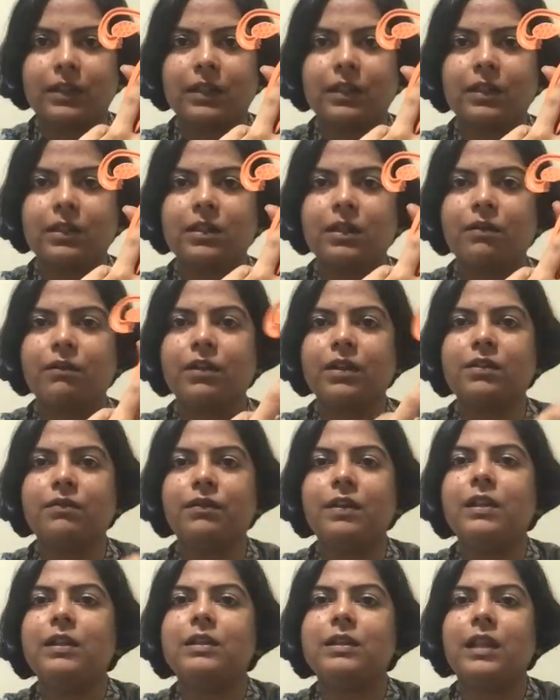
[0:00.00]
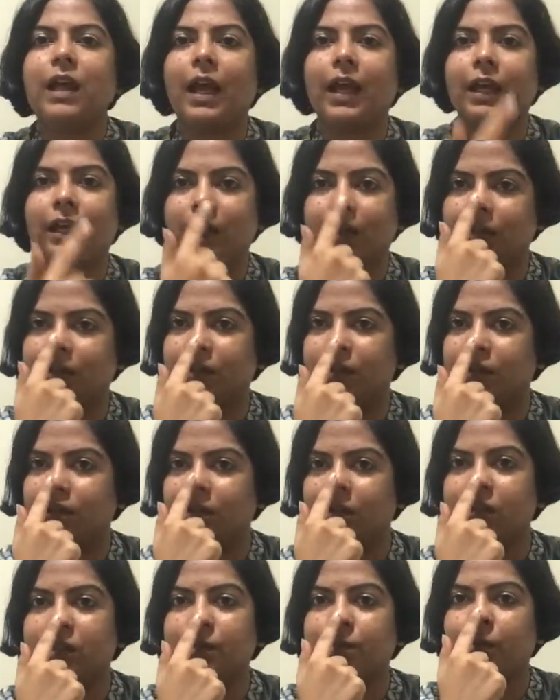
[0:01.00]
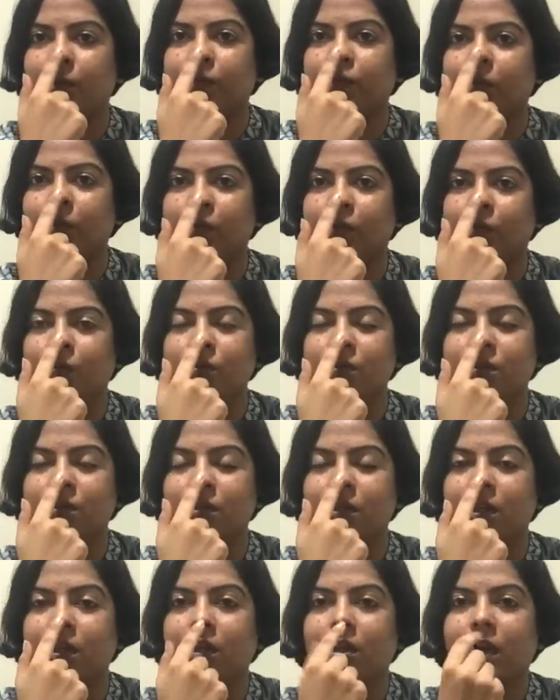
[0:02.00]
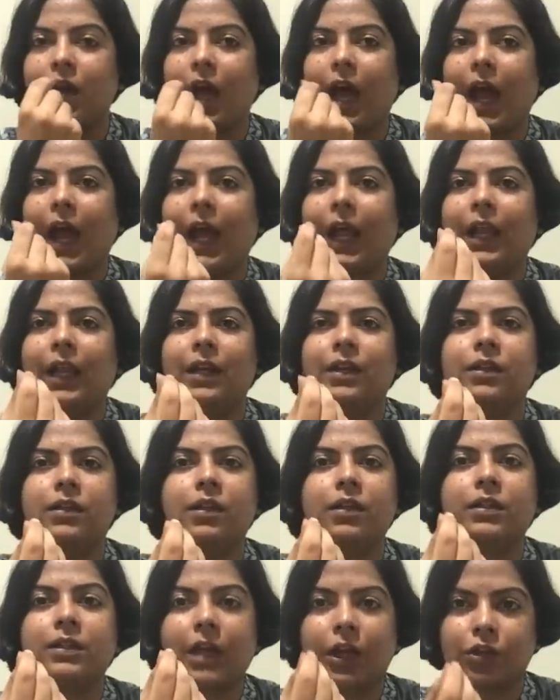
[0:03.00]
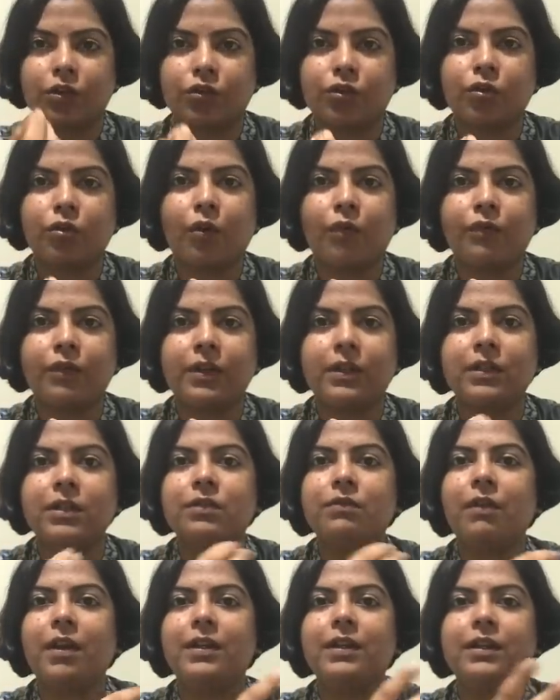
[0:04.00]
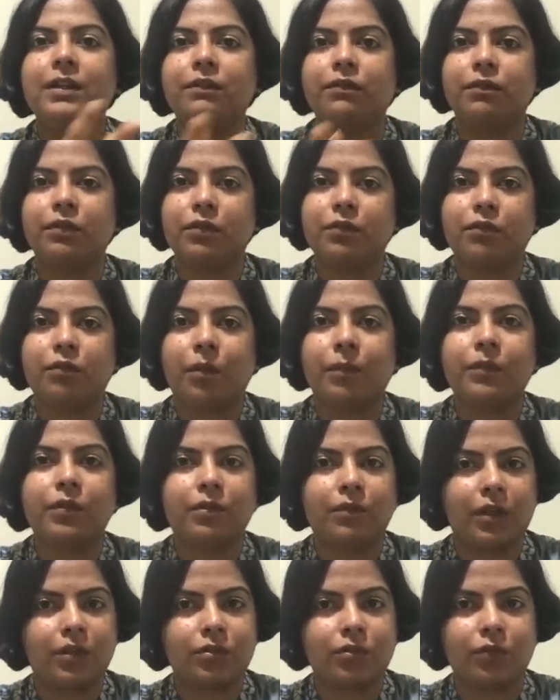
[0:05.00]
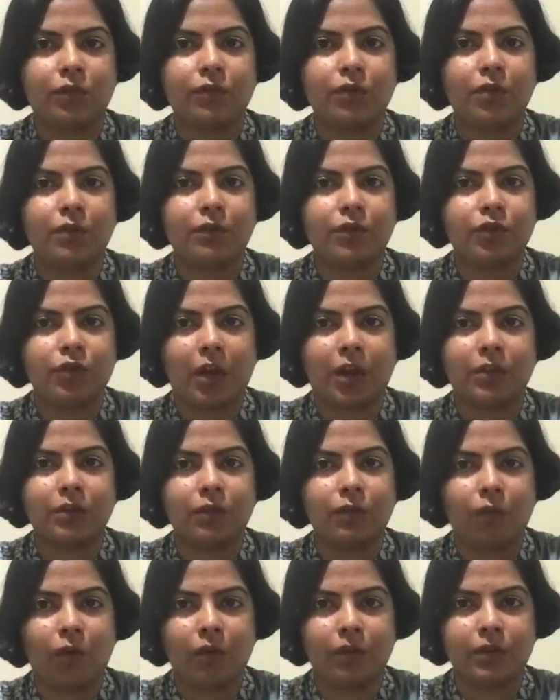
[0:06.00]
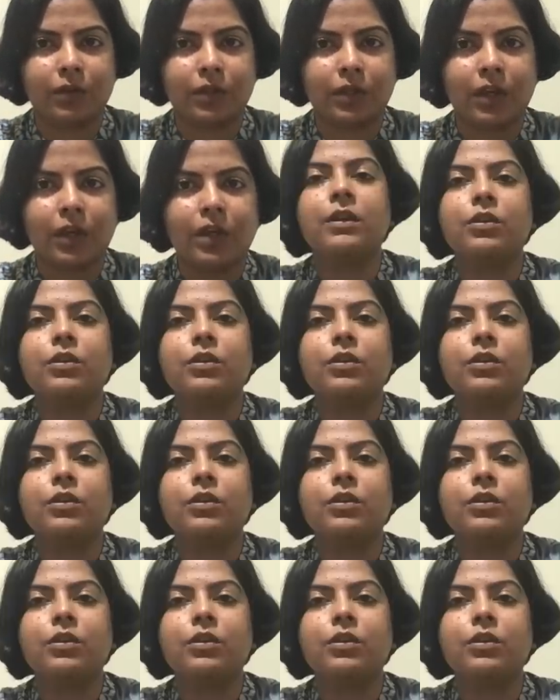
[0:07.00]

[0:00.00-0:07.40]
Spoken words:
The cervix feels like the tip of your nose, and the texture of it is very different from the rest of your vaginal walls.